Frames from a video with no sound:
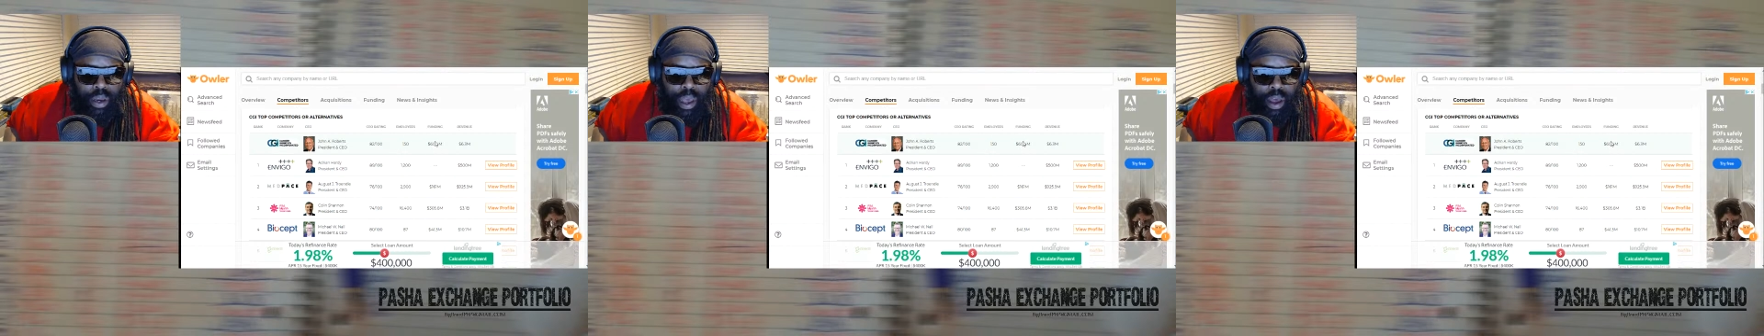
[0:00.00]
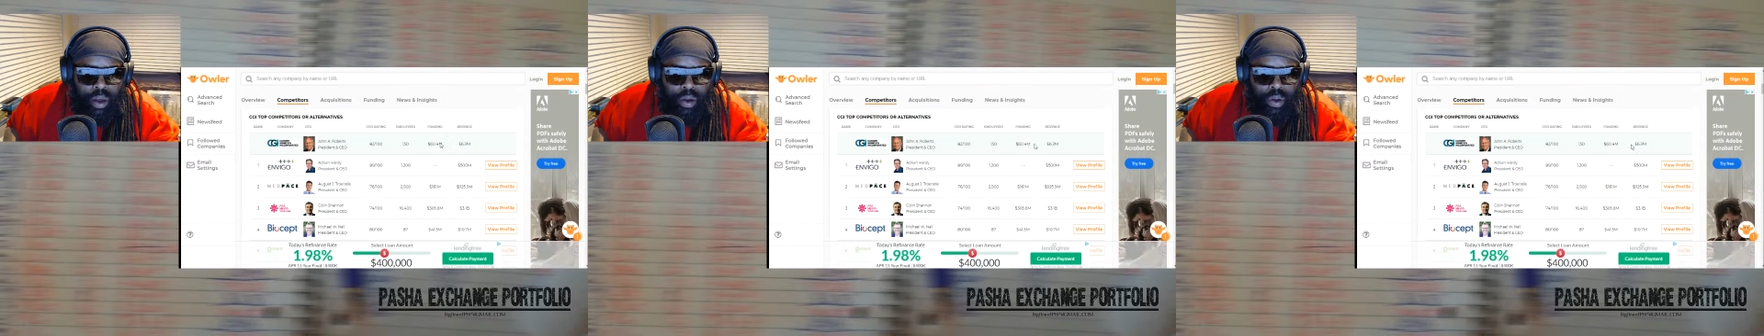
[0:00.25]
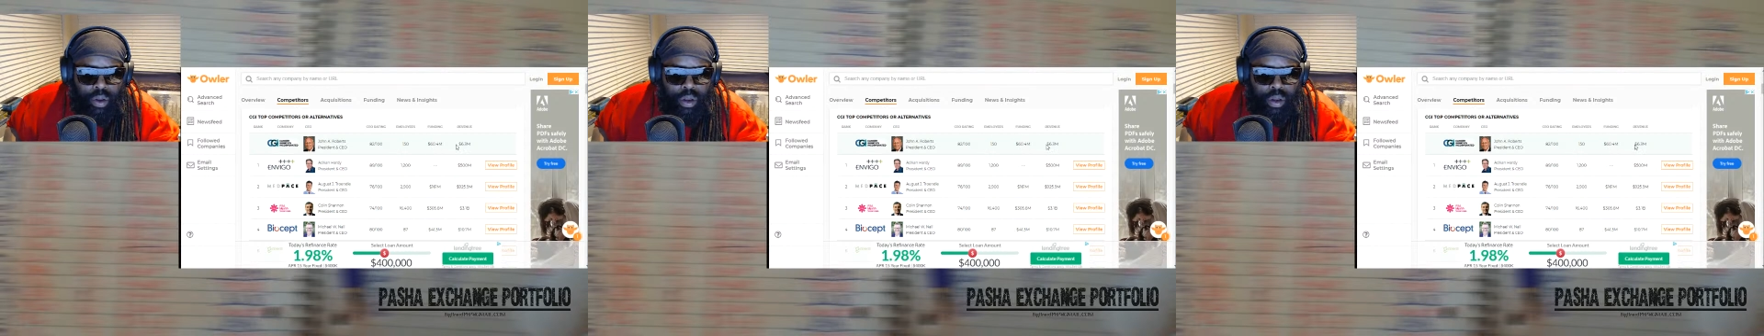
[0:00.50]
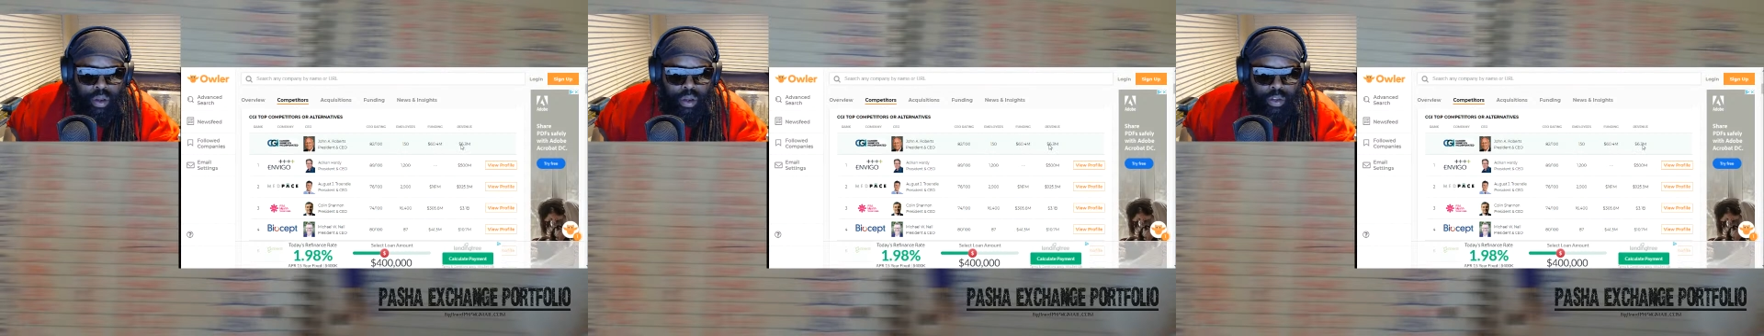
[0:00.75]
Now,
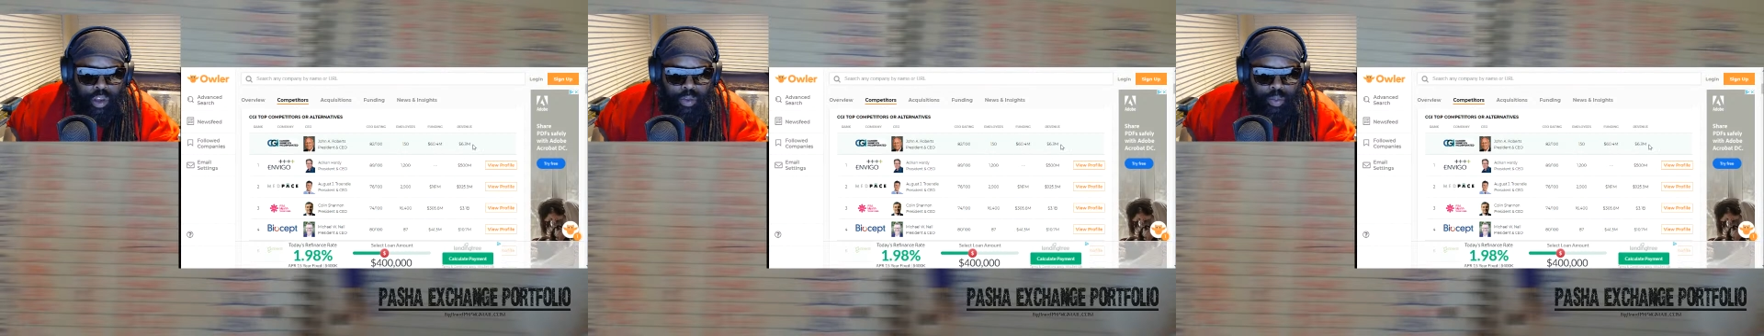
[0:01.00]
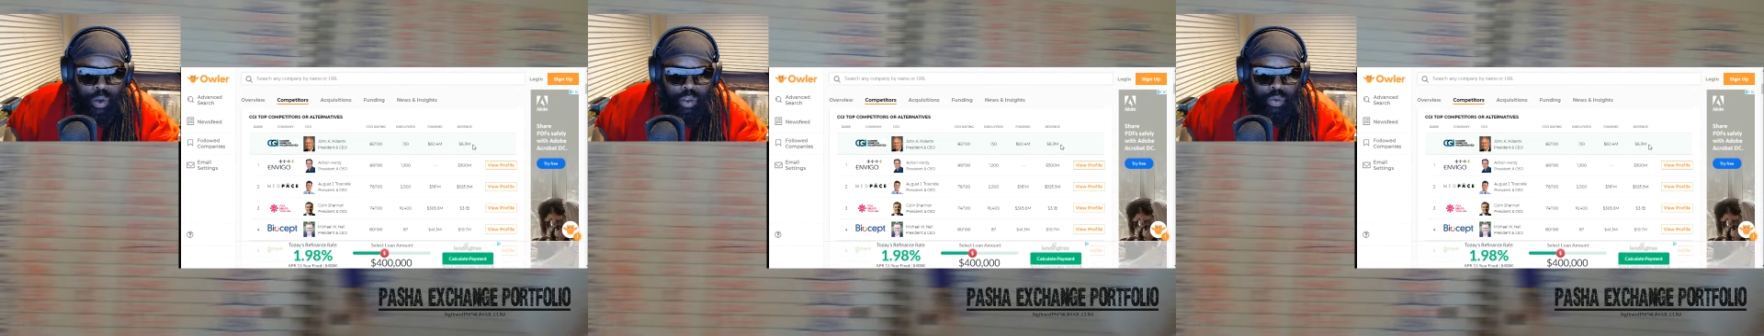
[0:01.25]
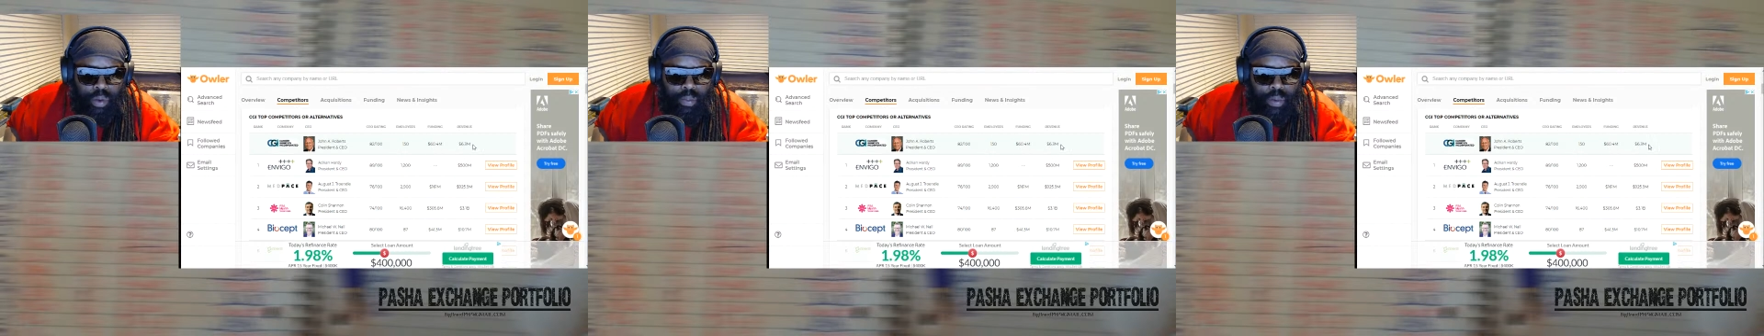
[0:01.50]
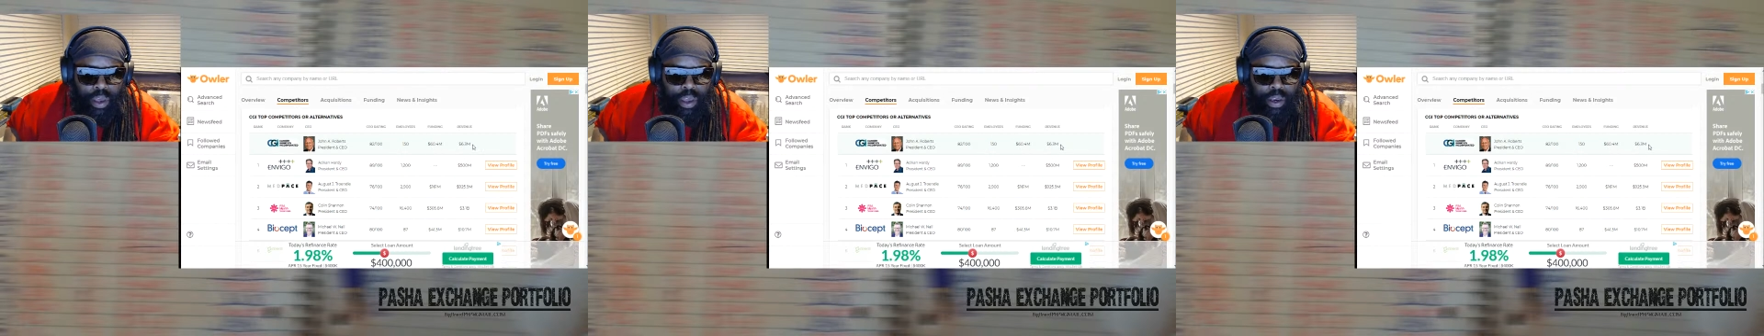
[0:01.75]
$6.3
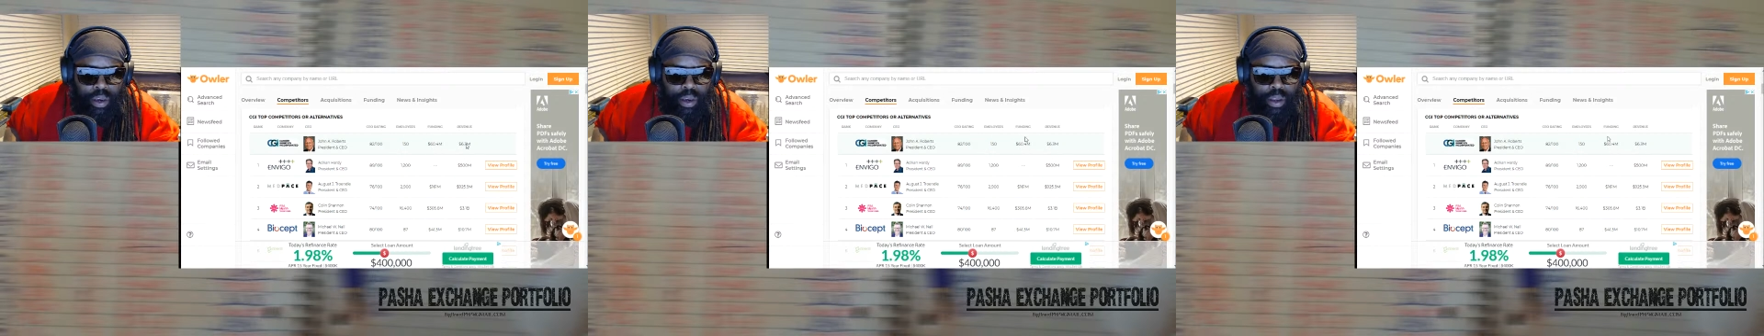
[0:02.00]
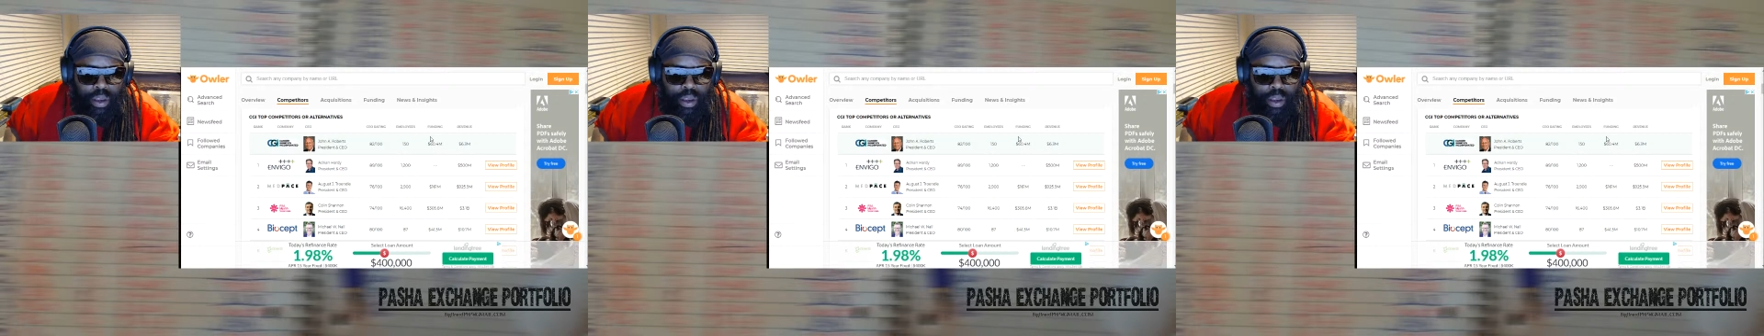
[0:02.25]
million,